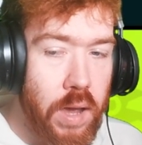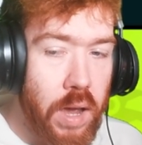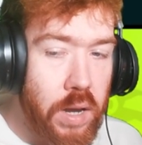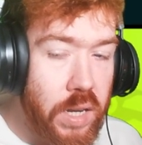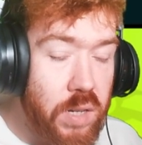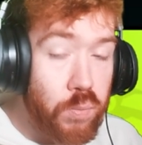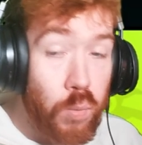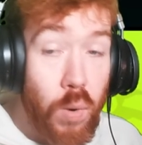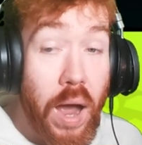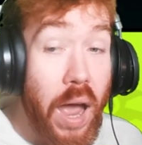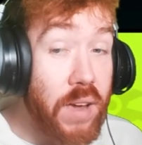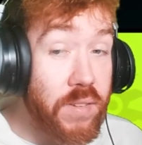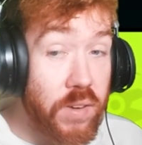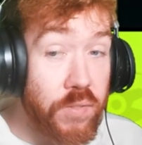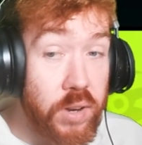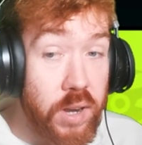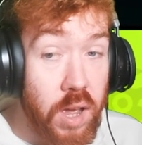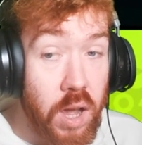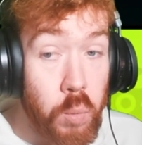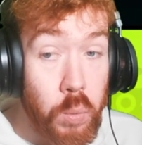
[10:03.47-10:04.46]
At what I've
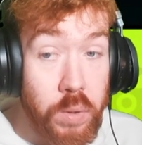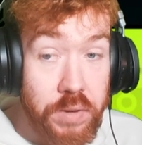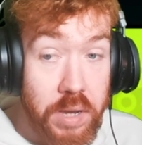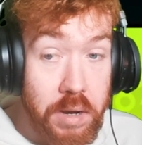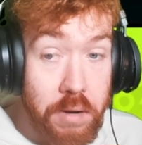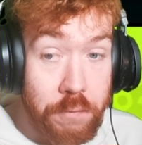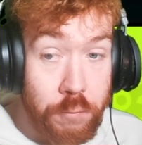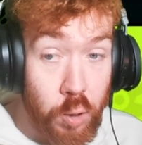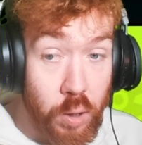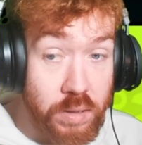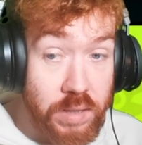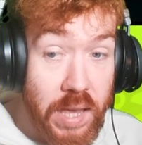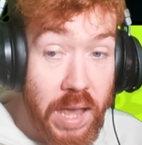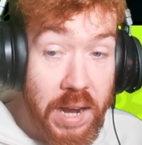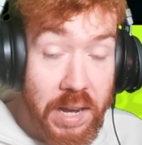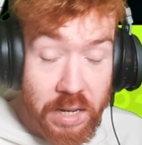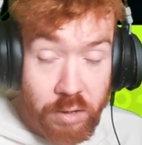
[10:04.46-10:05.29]
given her, we've given her full attack.